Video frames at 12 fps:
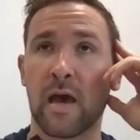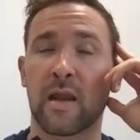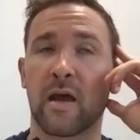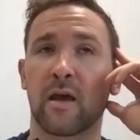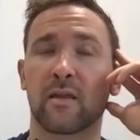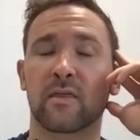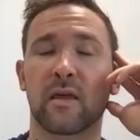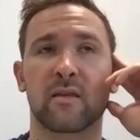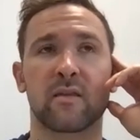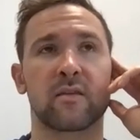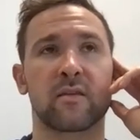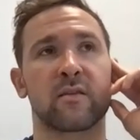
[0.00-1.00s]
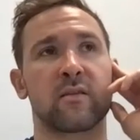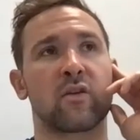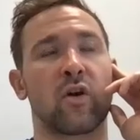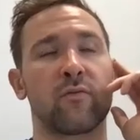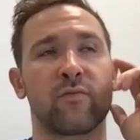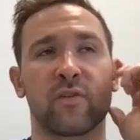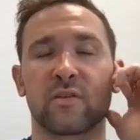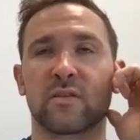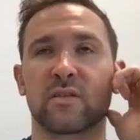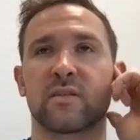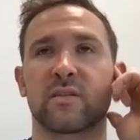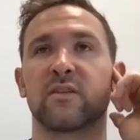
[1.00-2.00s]
And I think confidence
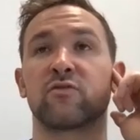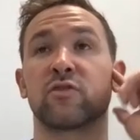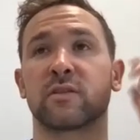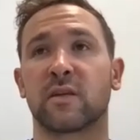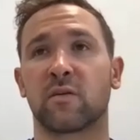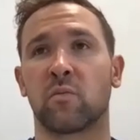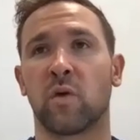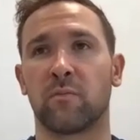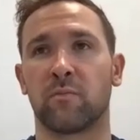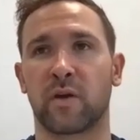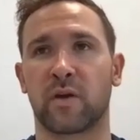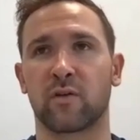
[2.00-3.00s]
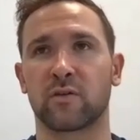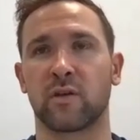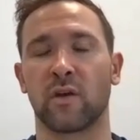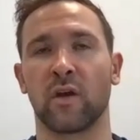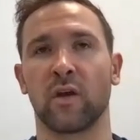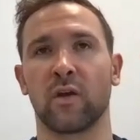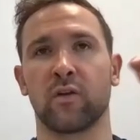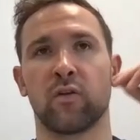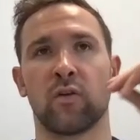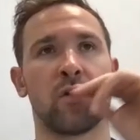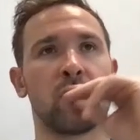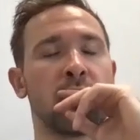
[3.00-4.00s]
is an interesting one because, you
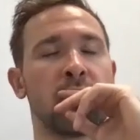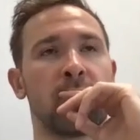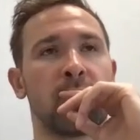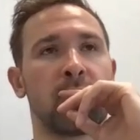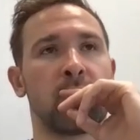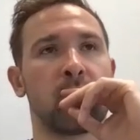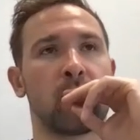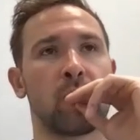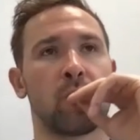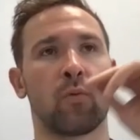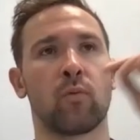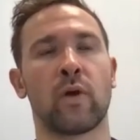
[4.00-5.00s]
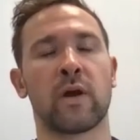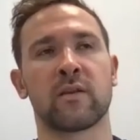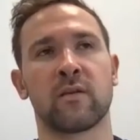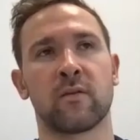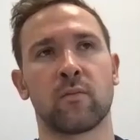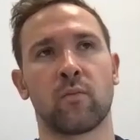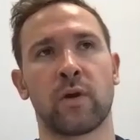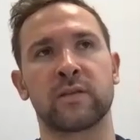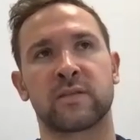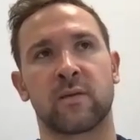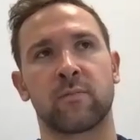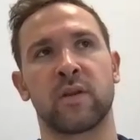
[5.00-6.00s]
know, when
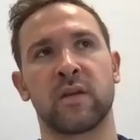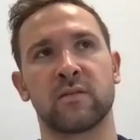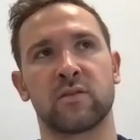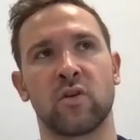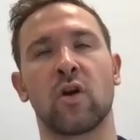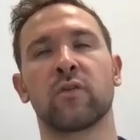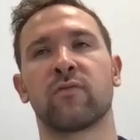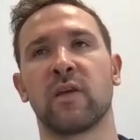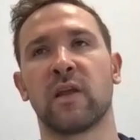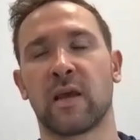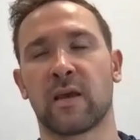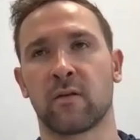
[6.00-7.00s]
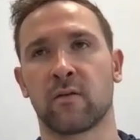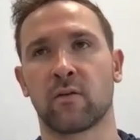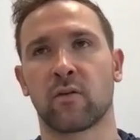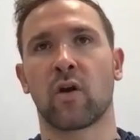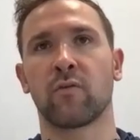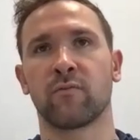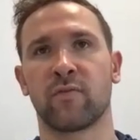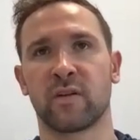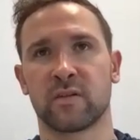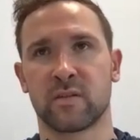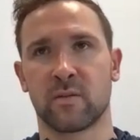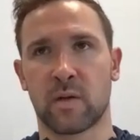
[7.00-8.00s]
somebody's not feeling
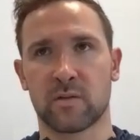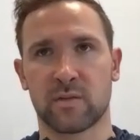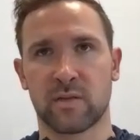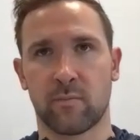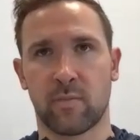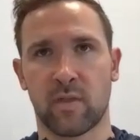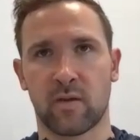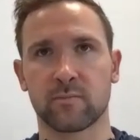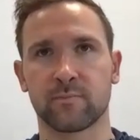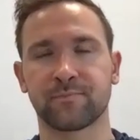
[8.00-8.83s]
confident about something,